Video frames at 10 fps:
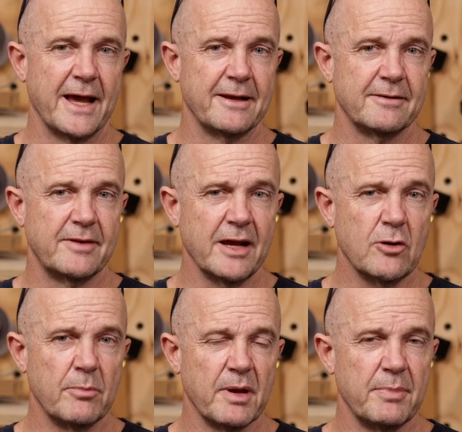And that
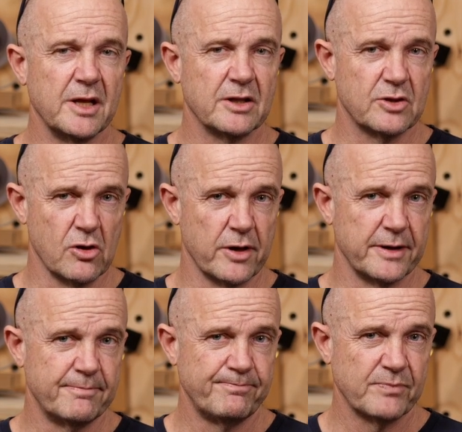got me a bit
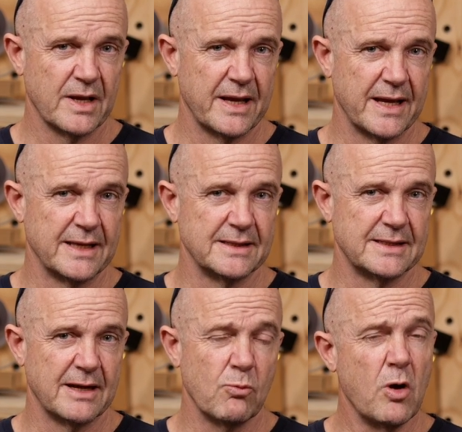excited. And
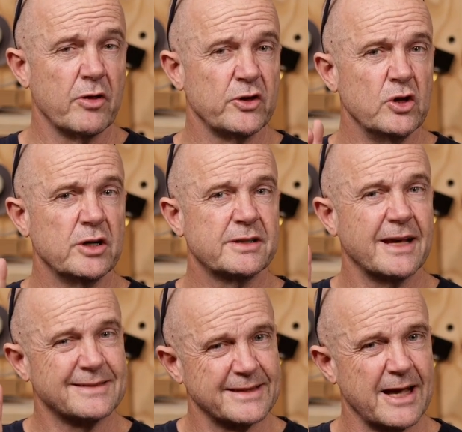while the unit
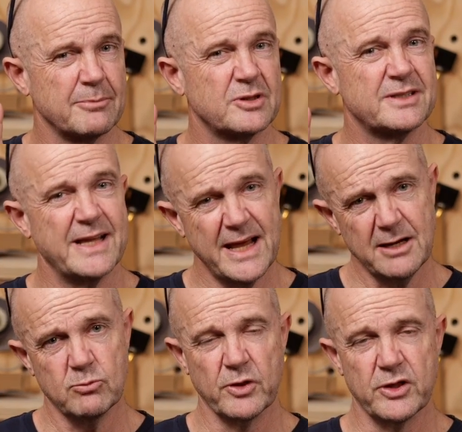doesn't come
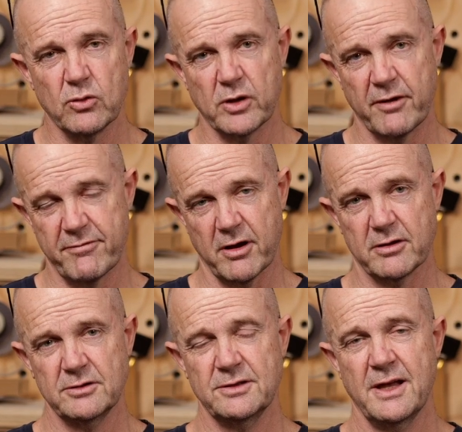standard with the
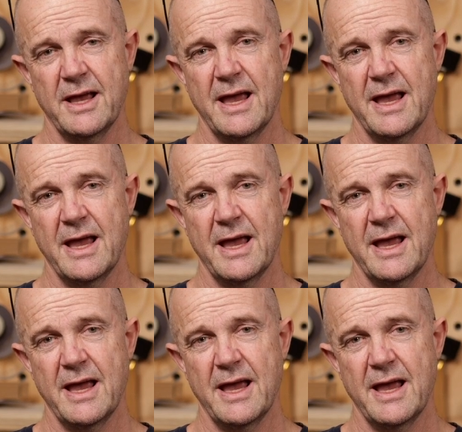autofocus,